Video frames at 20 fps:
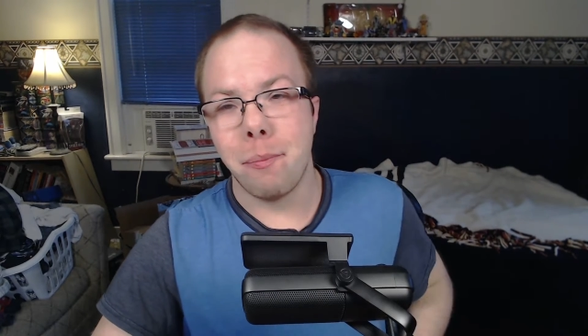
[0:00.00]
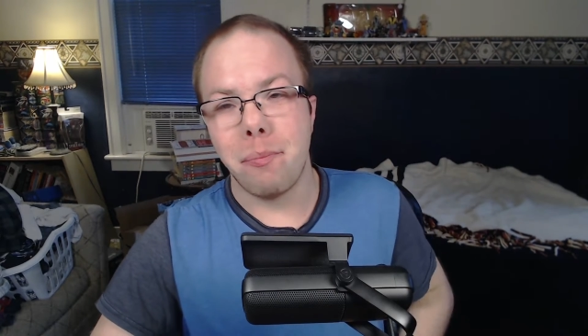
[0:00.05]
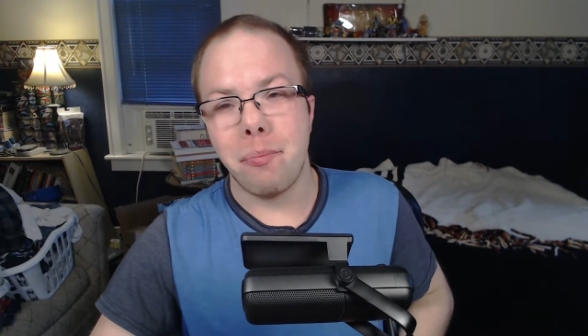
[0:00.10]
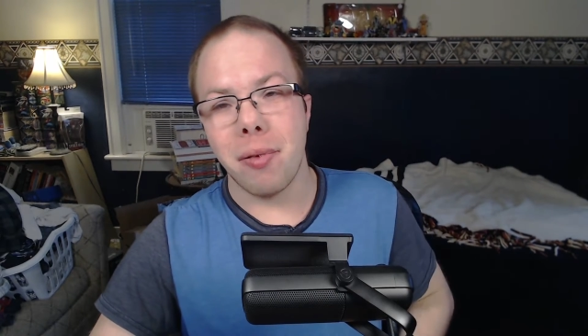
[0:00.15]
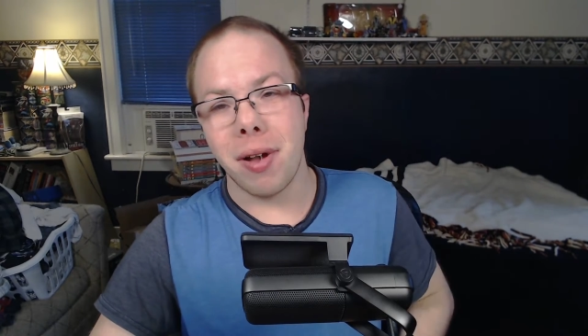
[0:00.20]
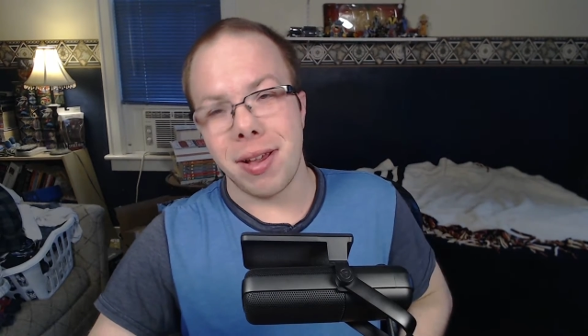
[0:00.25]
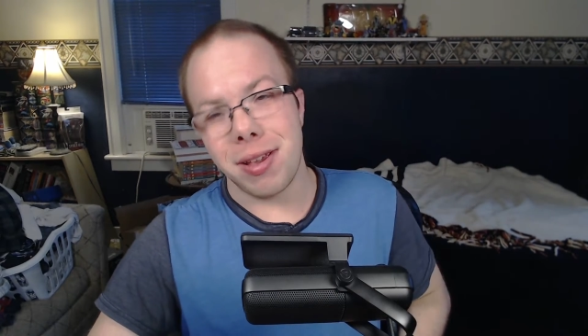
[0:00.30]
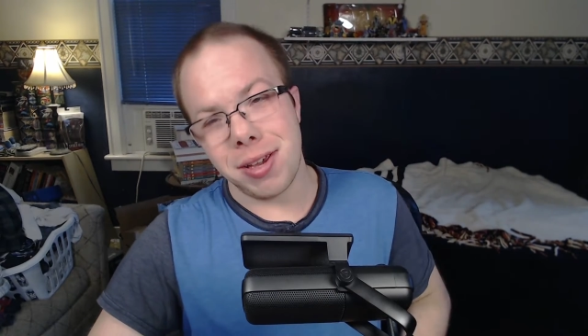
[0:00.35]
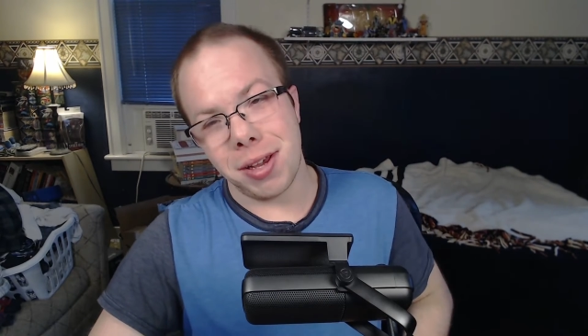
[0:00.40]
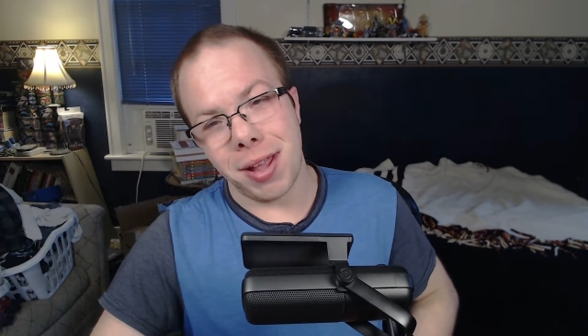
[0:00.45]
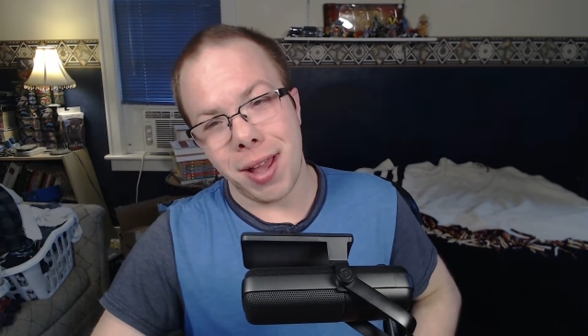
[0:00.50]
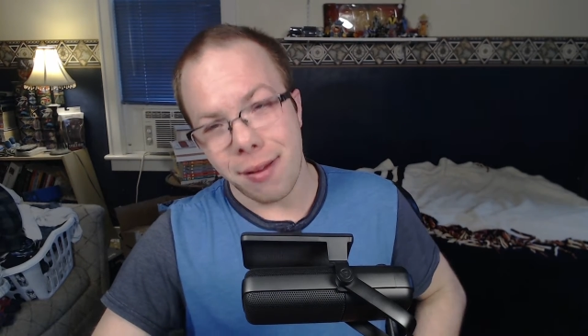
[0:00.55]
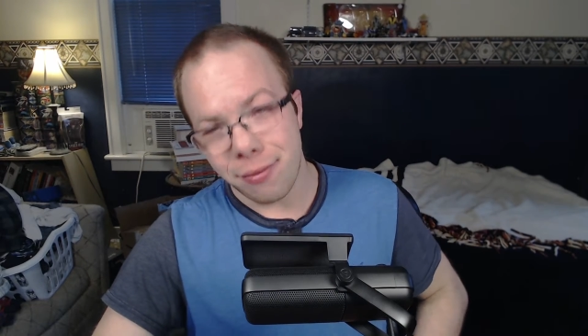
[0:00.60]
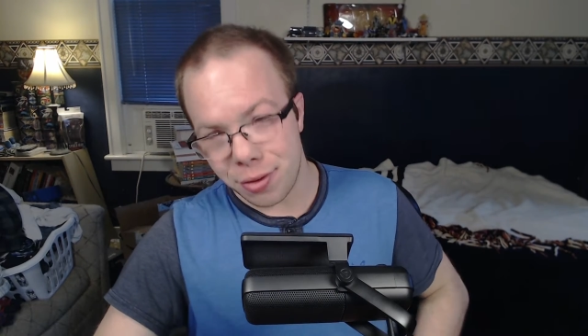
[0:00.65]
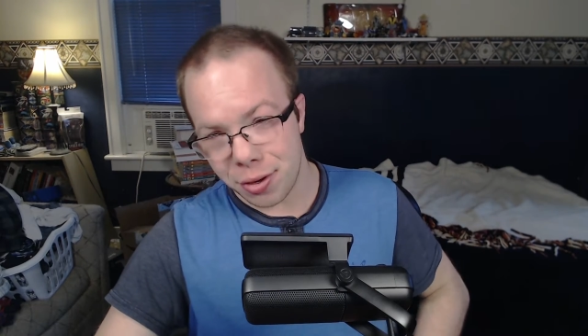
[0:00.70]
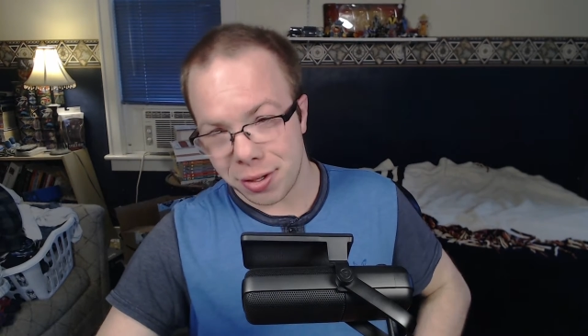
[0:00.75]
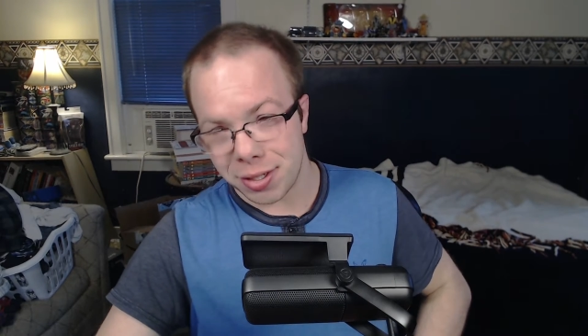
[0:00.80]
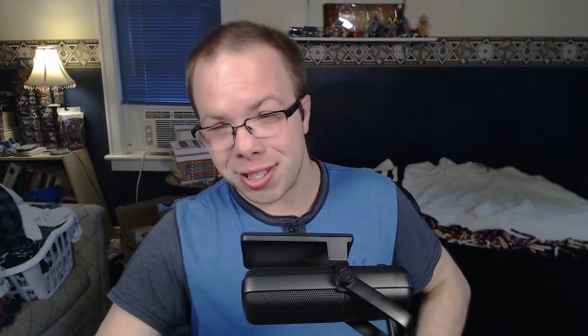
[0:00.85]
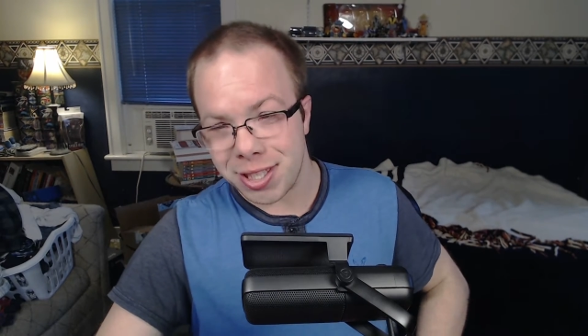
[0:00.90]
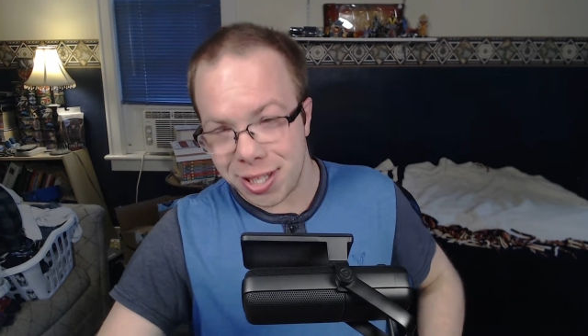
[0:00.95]
But you'll have
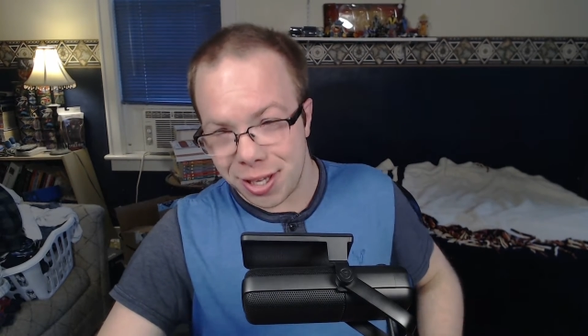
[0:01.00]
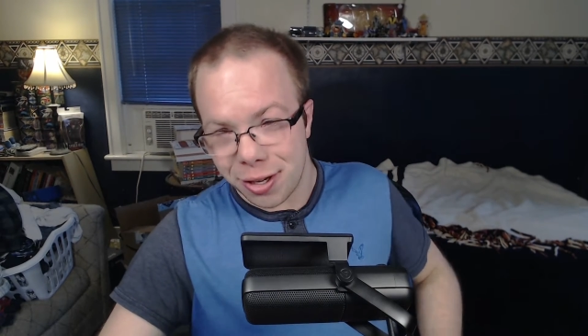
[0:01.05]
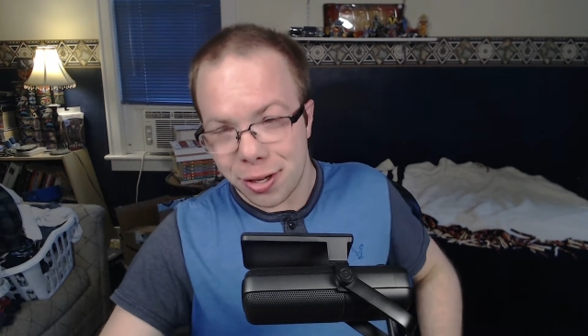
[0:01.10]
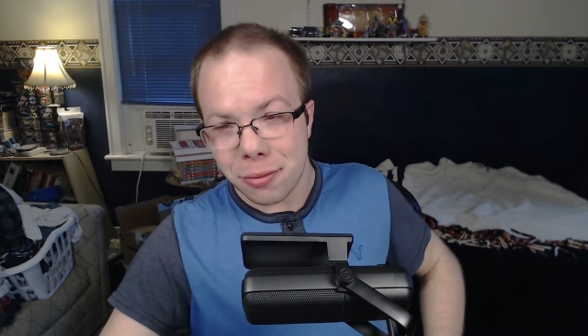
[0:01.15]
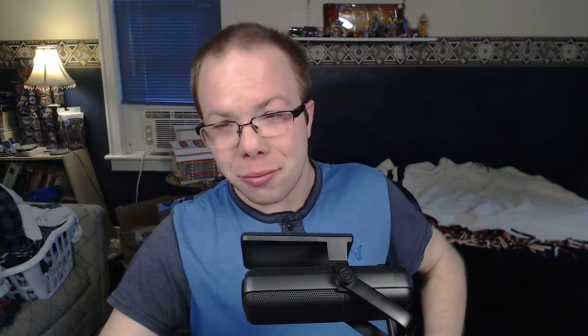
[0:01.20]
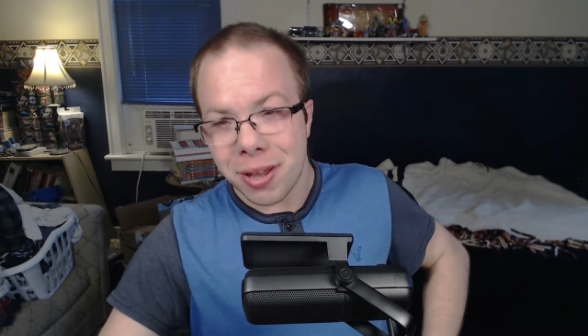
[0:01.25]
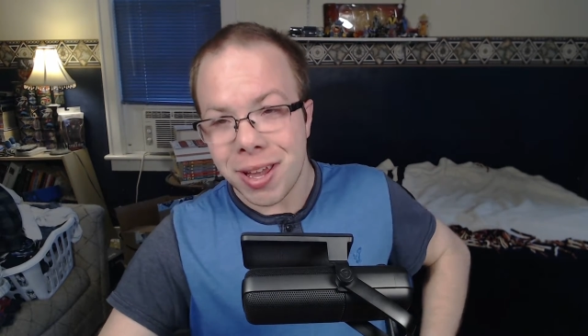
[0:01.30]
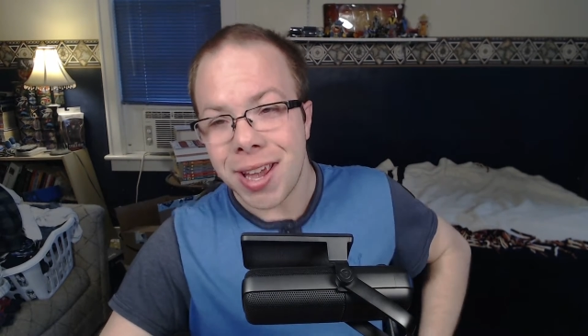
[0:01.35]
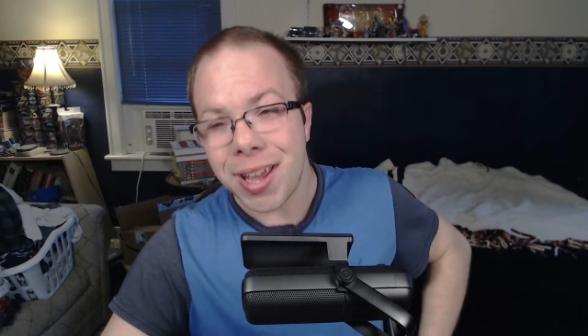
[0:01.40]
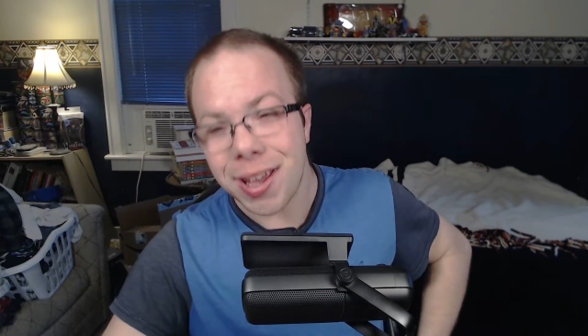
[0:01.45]
to excuse me.